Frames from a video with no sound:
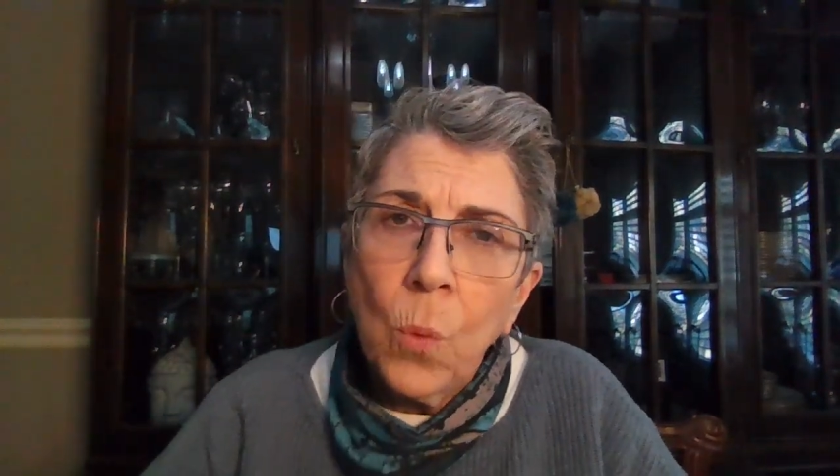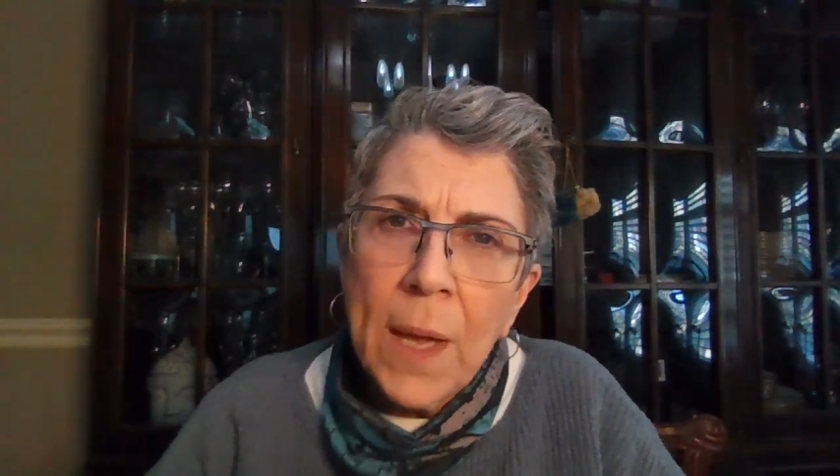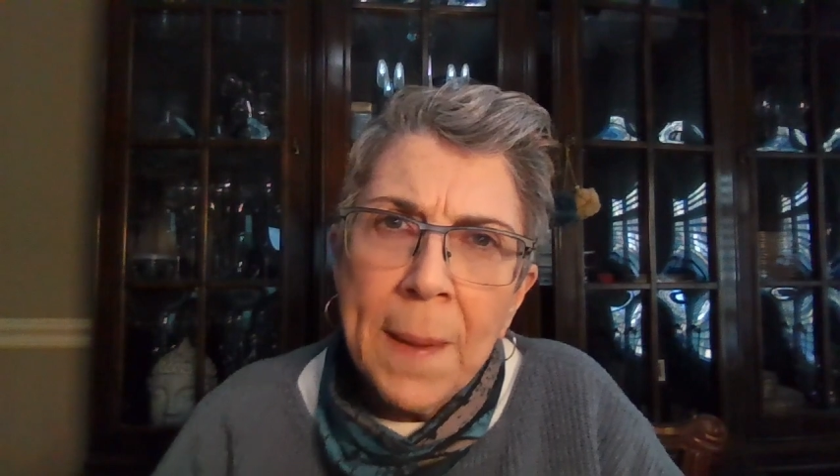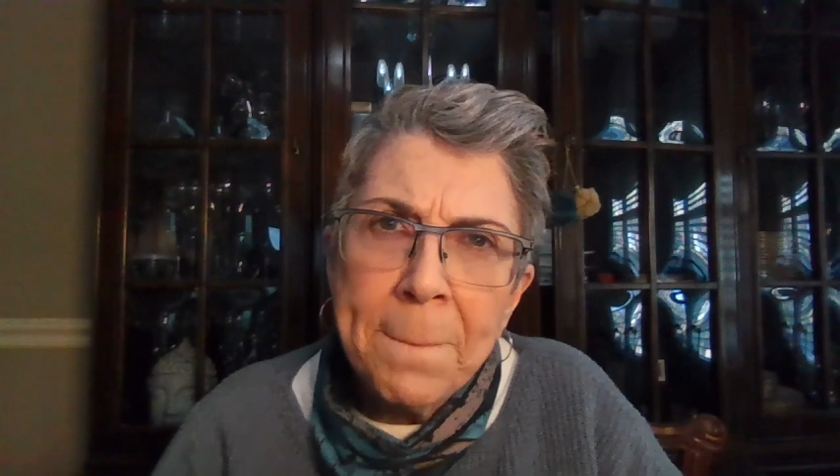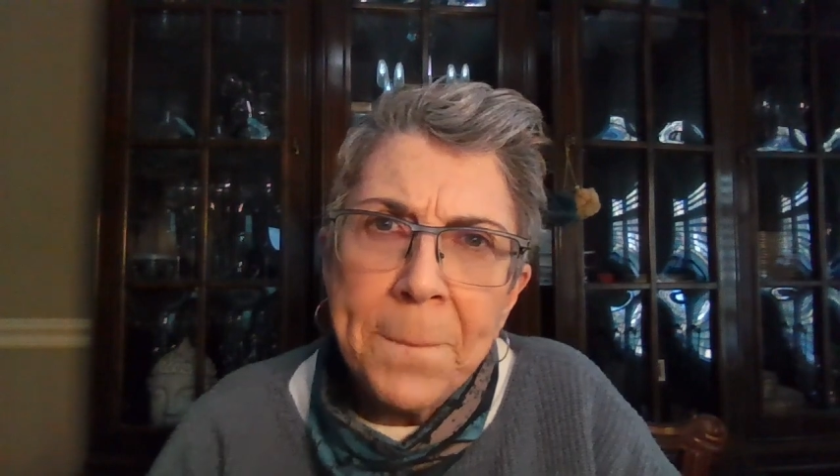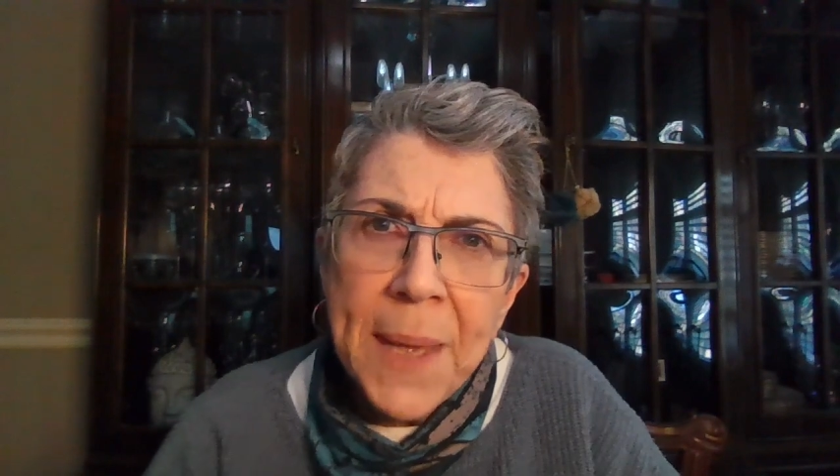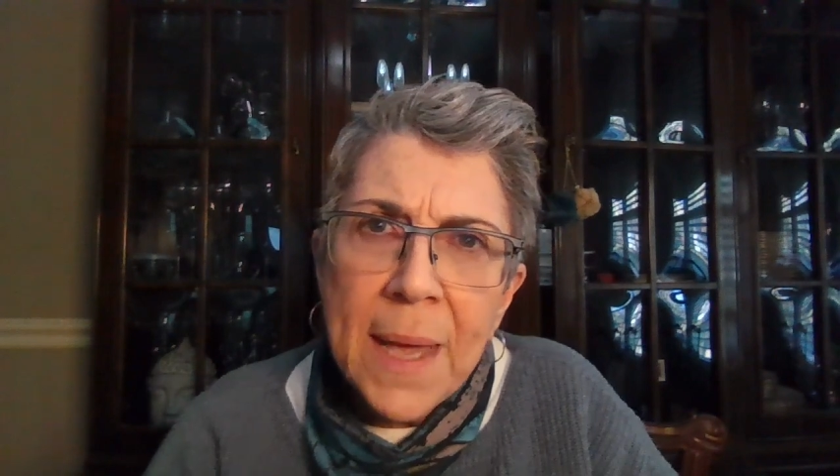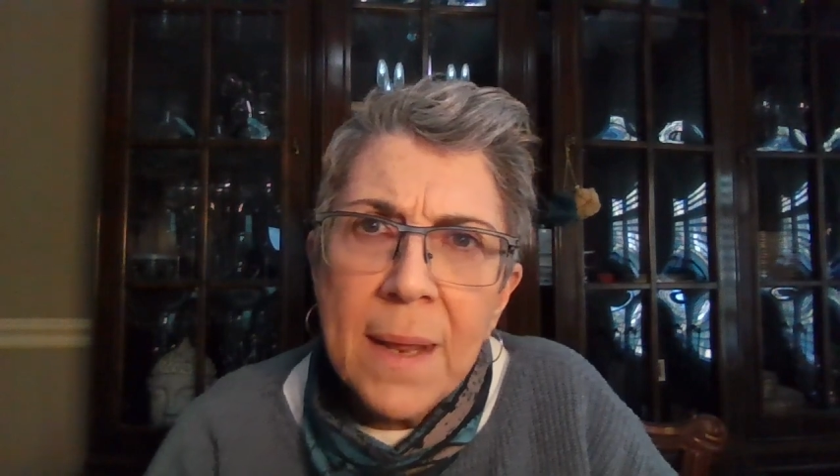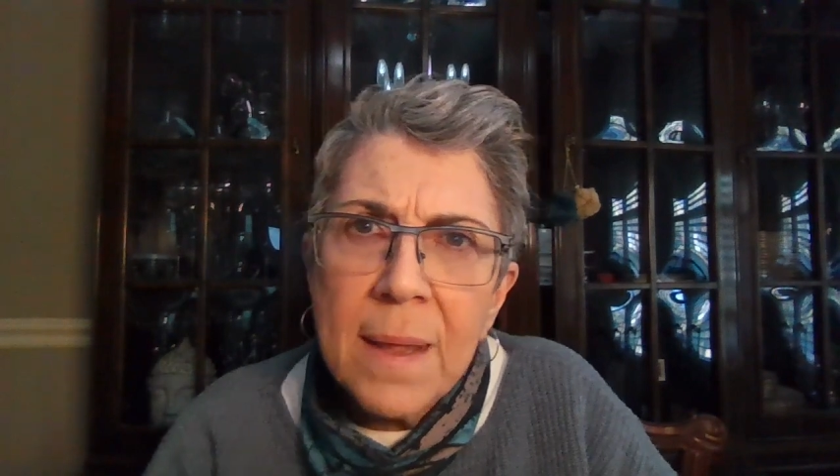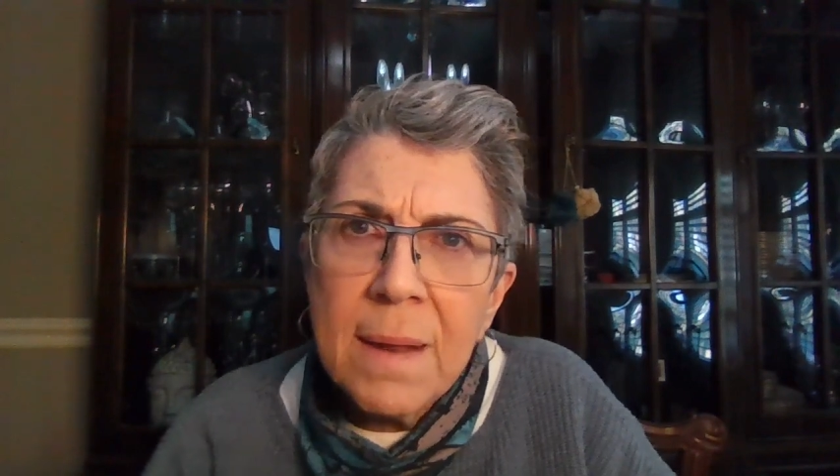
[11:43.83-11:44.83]

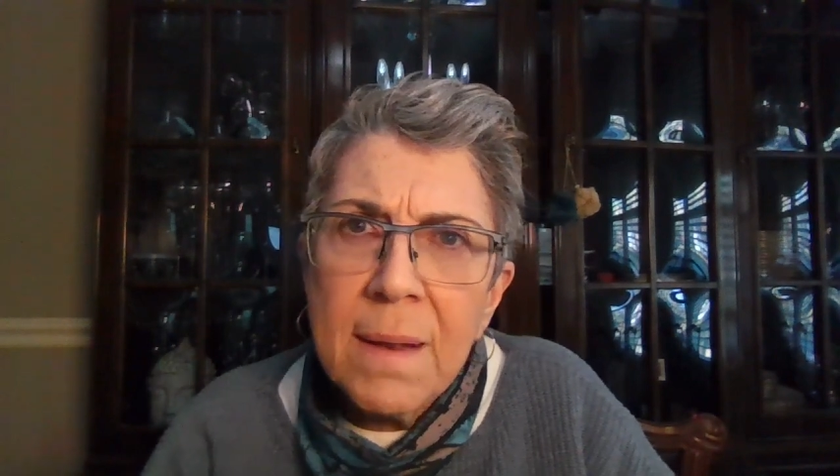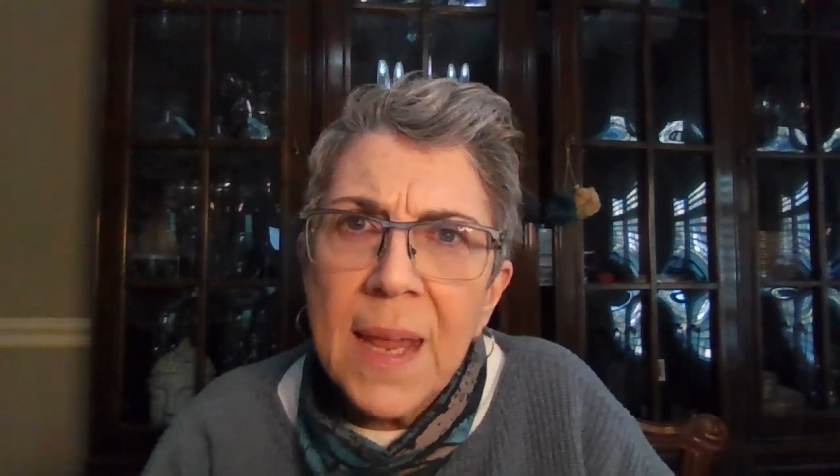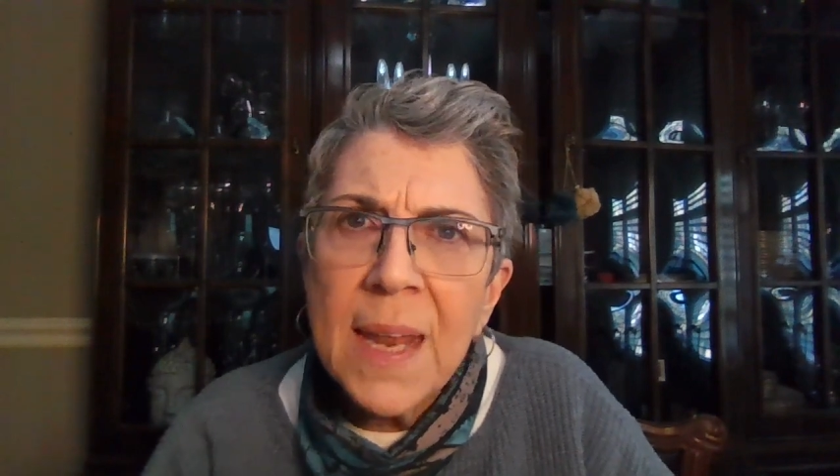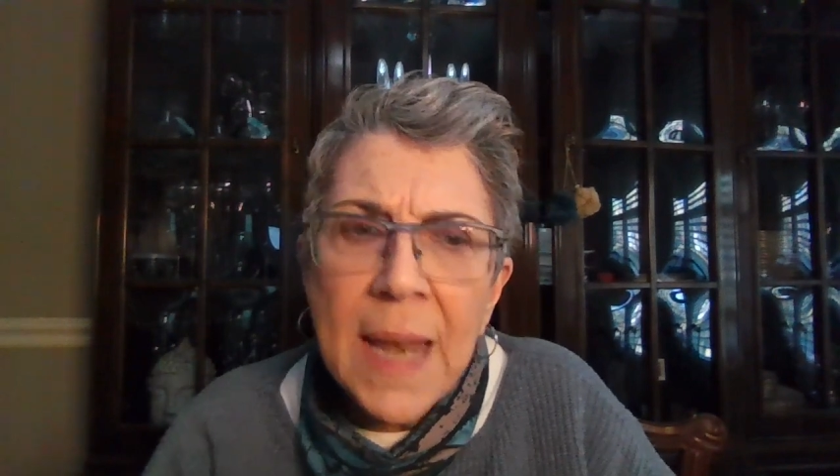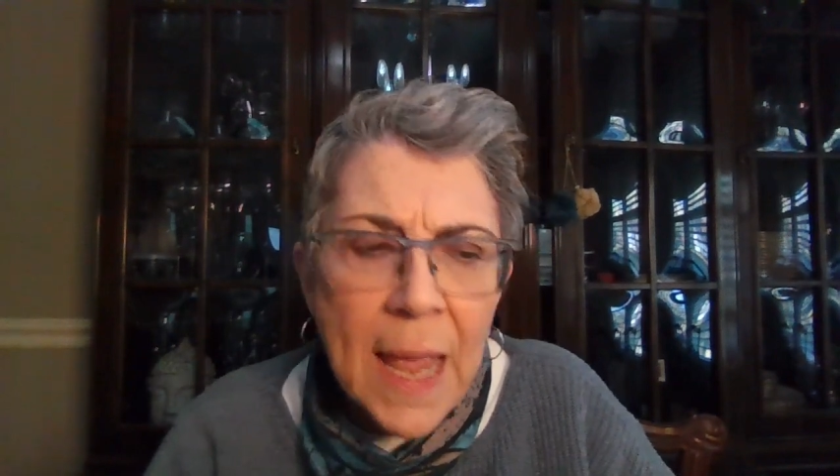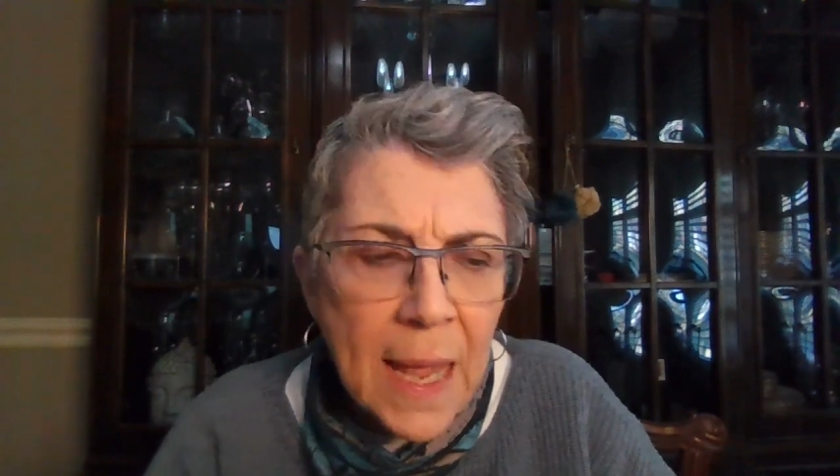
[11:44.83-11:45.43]
Embedded in